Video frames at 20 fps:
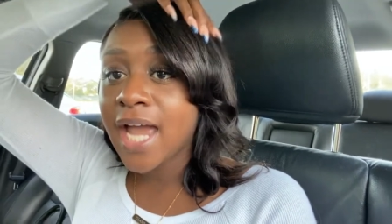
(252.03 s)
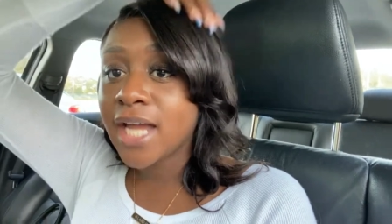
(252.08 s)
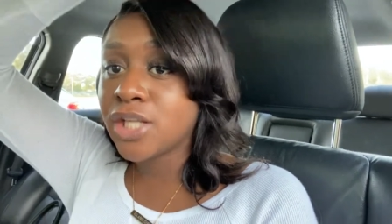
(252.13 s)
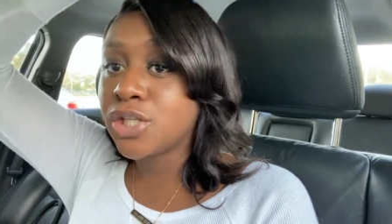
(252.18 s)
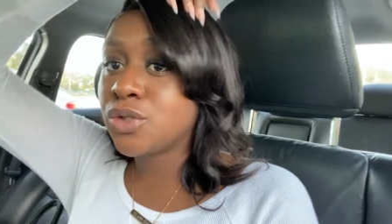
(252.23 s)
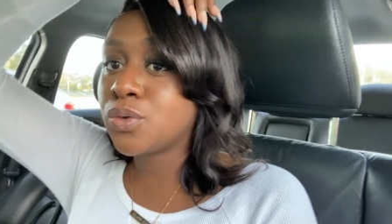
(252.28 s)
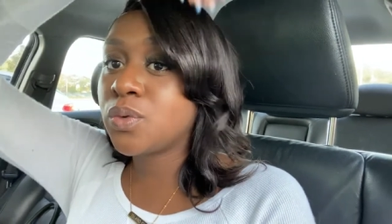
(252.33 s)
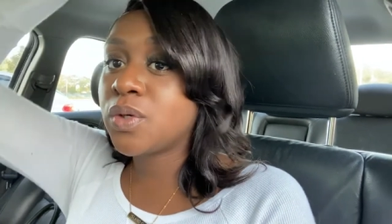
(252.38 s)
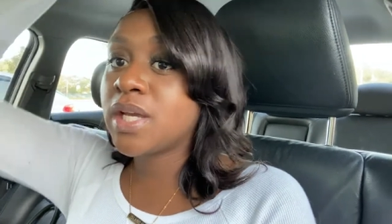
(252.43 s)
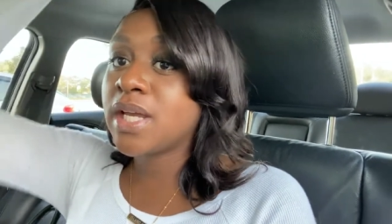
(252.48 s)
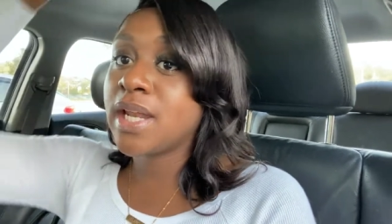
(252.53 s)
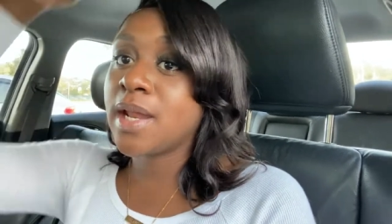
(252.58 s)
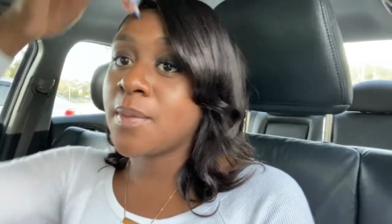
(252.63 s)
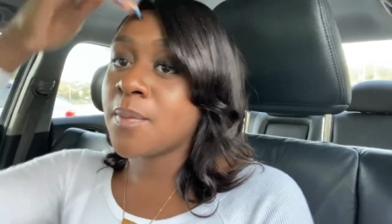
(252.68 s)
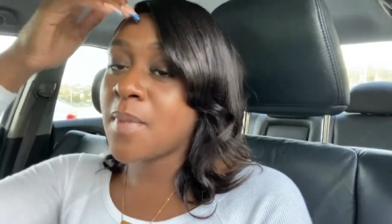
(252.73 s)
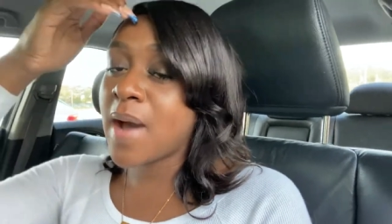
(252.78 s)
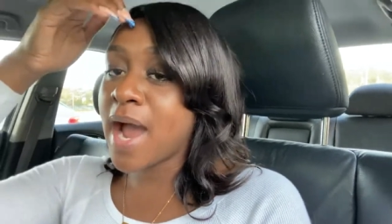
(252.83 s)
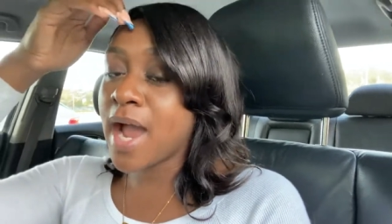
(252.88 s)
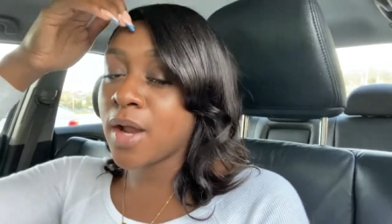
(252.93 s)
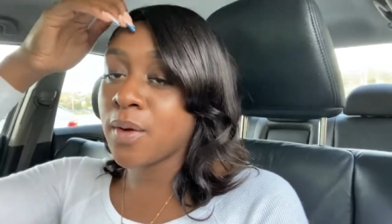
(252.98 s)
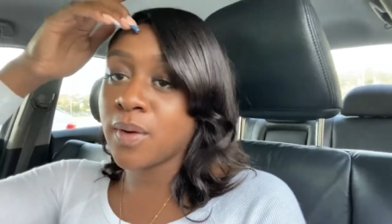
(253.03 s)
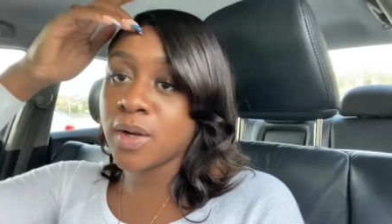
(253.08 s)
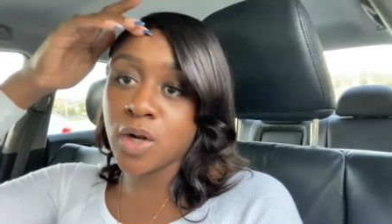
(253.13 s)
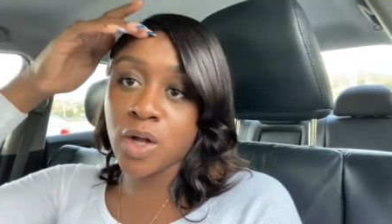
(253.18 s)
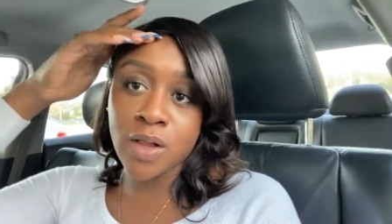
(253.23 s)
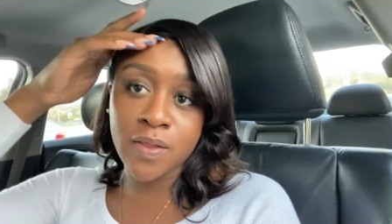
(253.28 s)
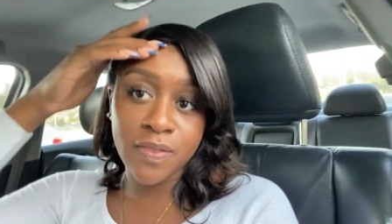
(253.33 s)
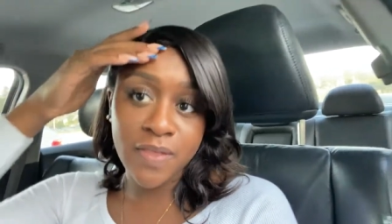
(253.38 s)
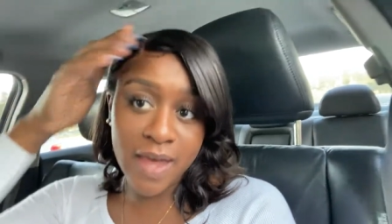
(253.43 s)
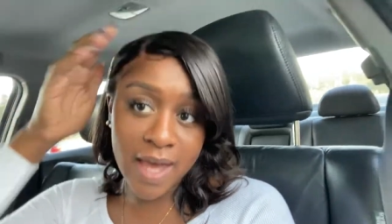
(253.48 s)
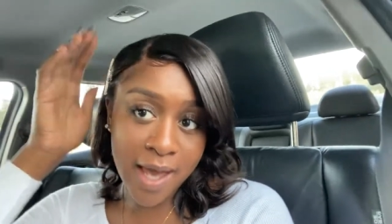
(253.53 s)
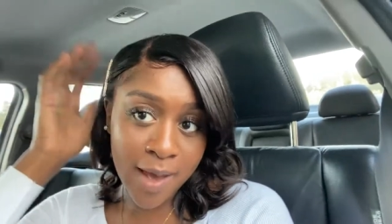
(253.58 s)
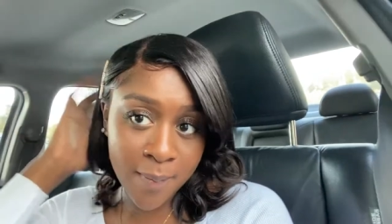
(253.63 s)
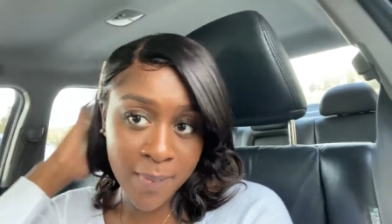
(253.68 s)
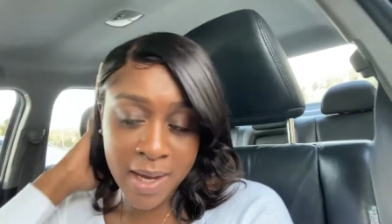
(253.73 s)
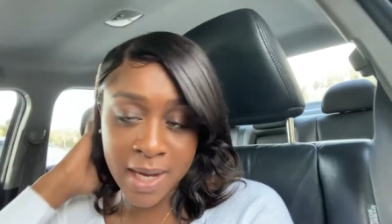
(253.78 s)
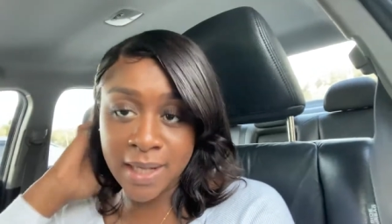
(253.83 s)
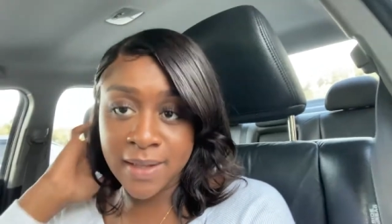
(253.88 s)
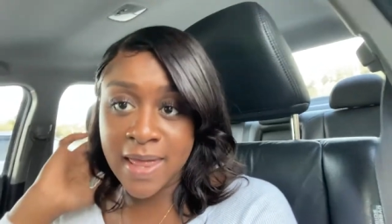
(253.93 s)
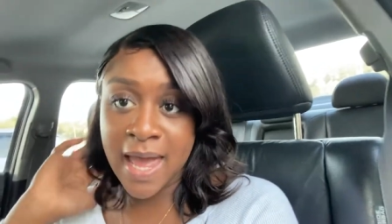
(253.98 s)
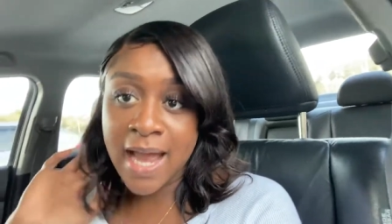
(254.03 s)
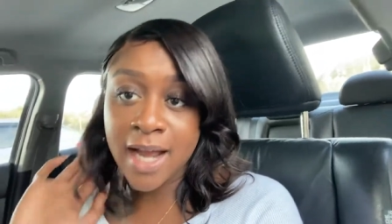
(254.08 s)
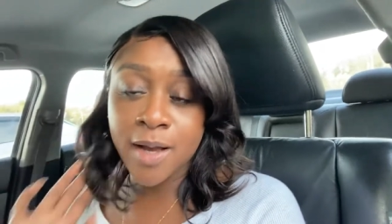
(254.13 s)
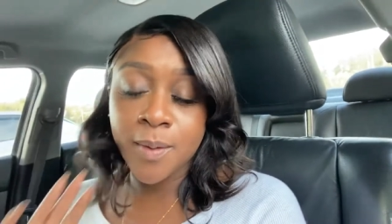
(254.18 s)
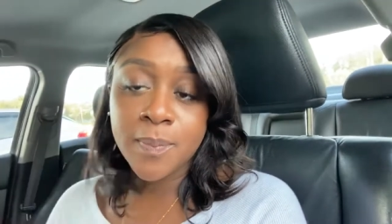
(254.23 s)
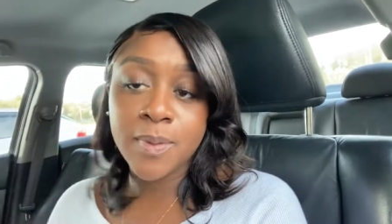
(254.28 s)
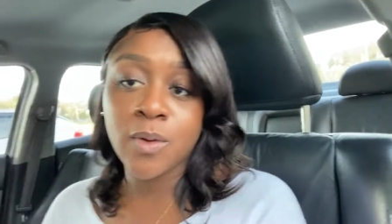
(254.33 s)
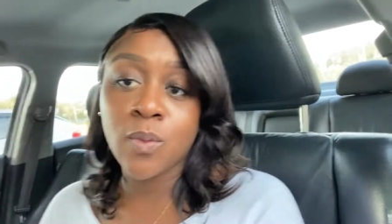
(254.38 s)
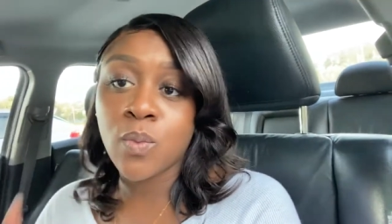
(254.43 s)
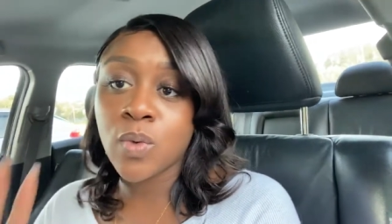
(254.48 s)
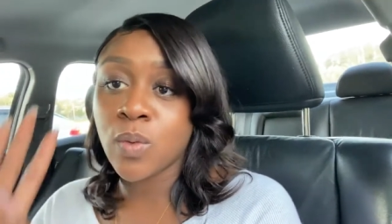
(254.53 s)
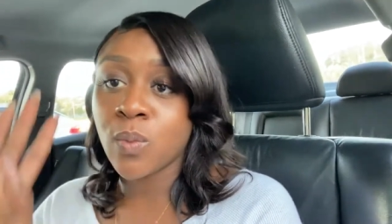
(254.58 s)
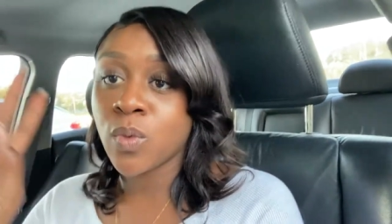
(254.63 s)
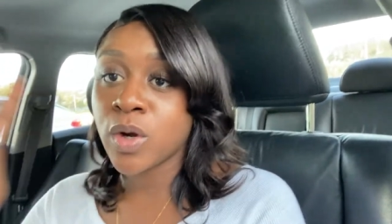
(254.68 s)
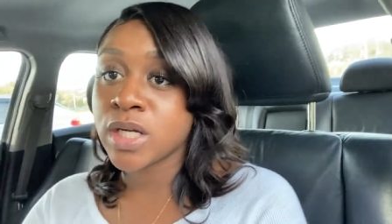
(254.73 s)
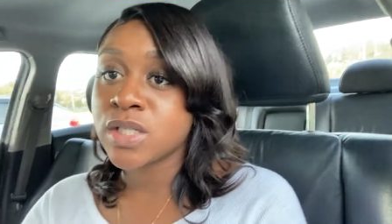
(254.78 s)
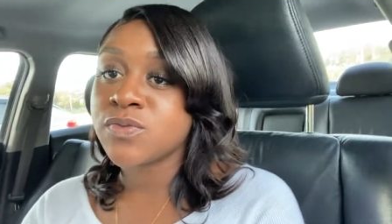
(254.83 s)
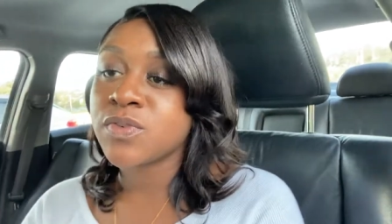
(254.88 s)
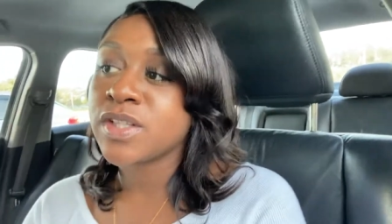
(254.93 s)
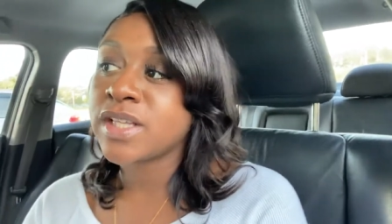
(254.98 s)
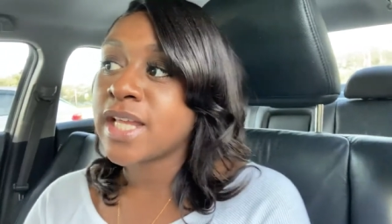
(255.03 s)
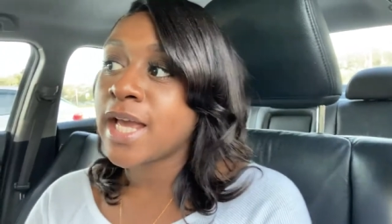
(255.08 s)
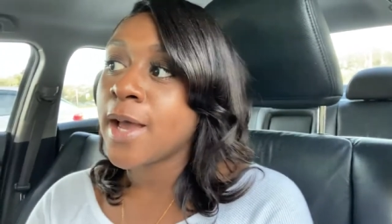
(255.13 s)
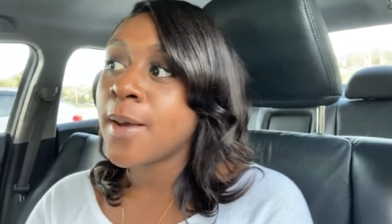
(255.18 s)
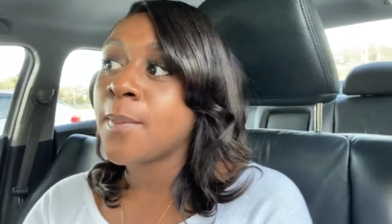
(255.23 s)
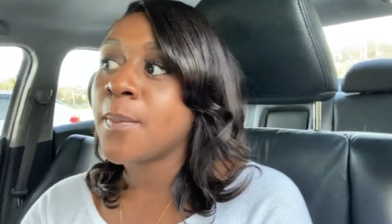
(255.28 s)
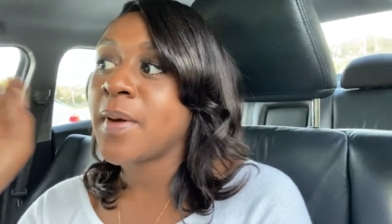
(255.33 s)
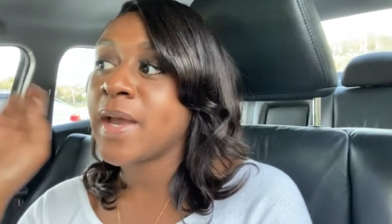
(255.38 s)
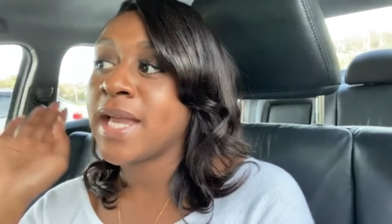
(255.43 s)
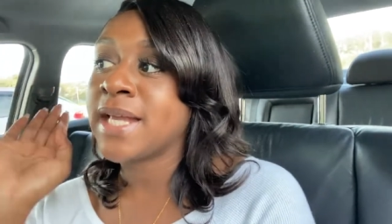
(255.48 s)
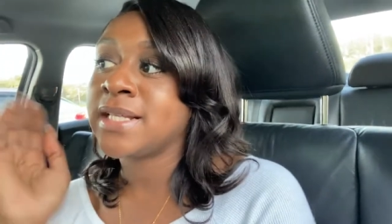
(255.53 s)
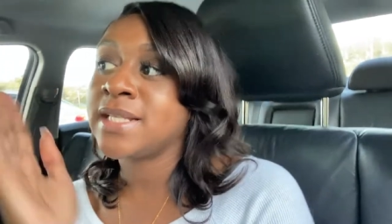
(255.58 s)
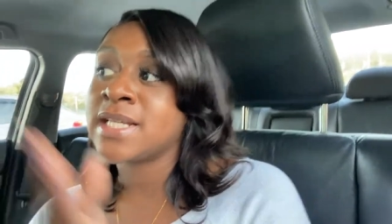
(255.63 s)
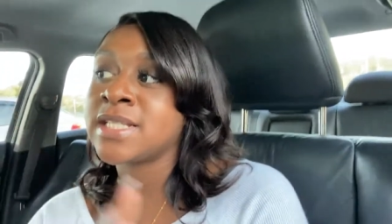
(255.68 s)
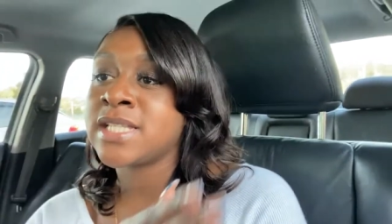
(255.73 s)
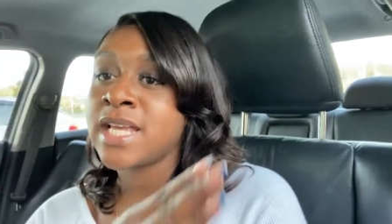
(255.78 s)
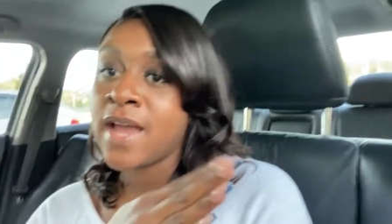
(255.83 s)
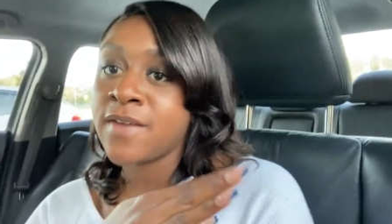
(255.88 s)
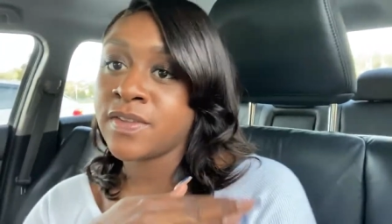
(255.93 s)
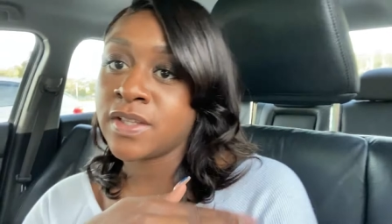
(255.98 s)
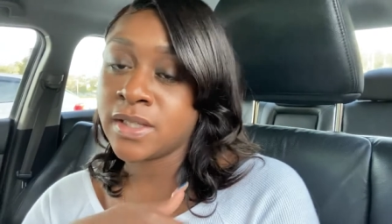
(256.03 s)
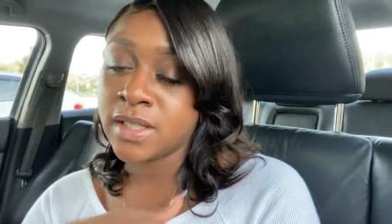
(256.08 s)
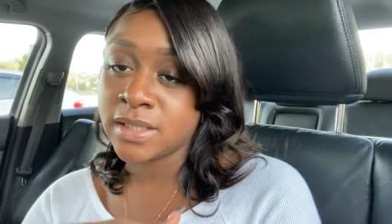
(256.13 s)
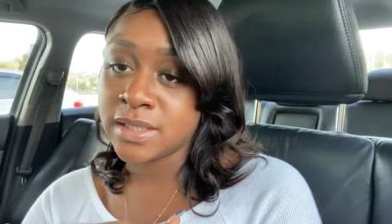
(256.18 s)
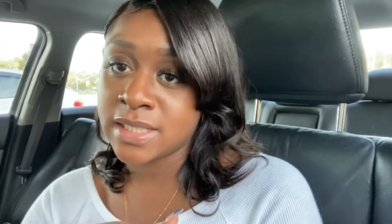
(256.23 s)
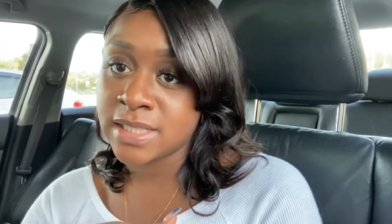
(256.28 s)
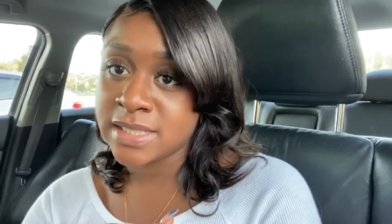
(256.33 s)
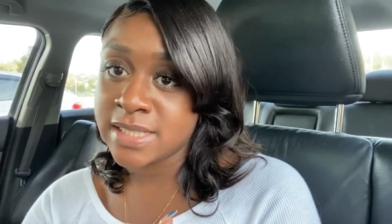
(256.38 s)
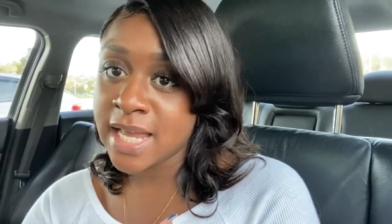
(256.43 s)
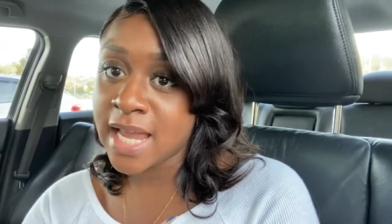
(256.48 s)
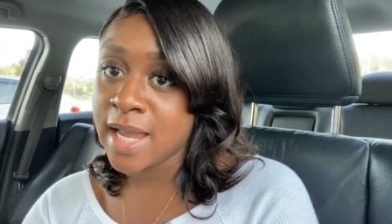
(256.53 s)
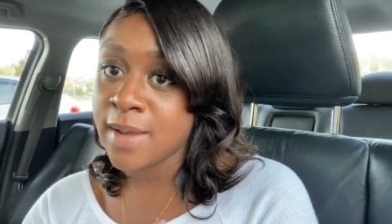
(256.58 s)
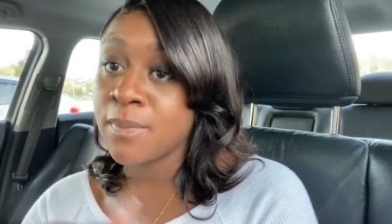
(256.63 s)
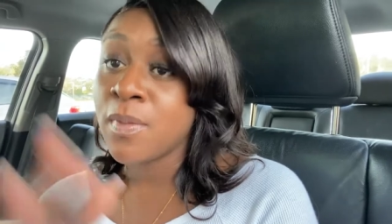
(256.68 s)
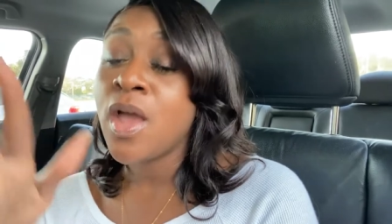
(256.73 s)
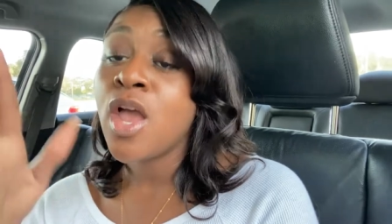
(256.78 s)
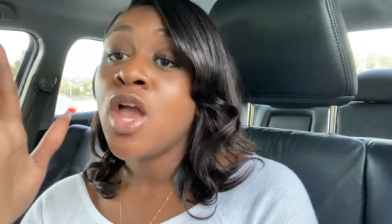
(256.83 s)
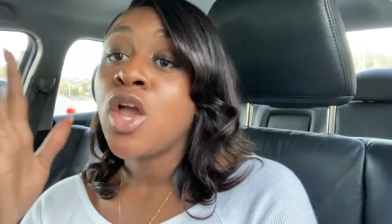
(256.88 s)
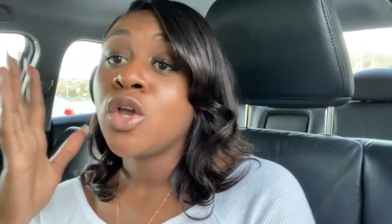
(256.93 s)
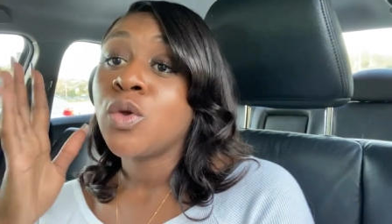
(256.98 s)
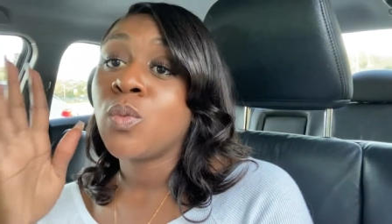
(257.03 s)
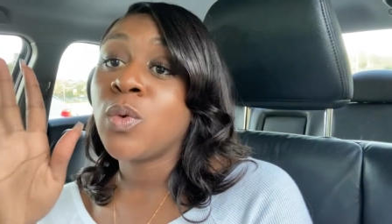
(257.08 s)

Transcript: And you can admire it on them and that could be what works for them, but it doesn't have to look the same.